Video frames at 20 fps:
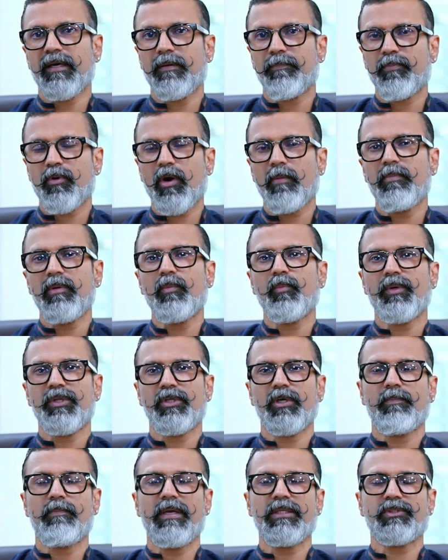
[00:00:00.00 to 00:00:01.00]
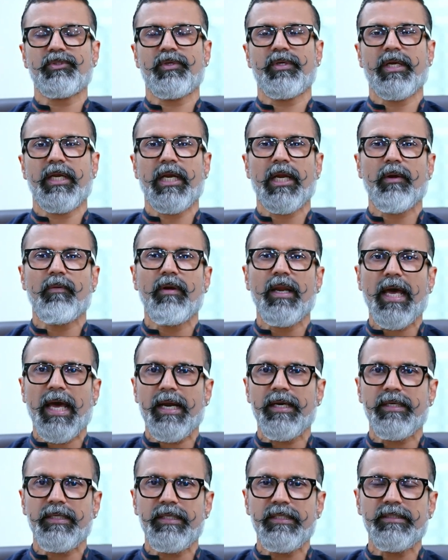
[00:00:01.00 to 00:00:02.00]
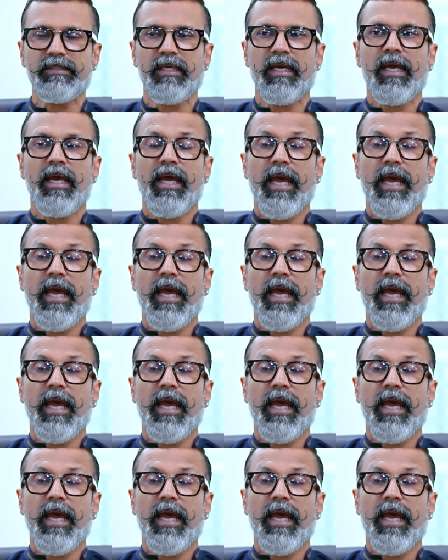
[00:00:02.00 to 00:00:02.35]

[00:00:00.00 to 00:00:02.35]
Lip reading: a problem with your menstrual irregularities,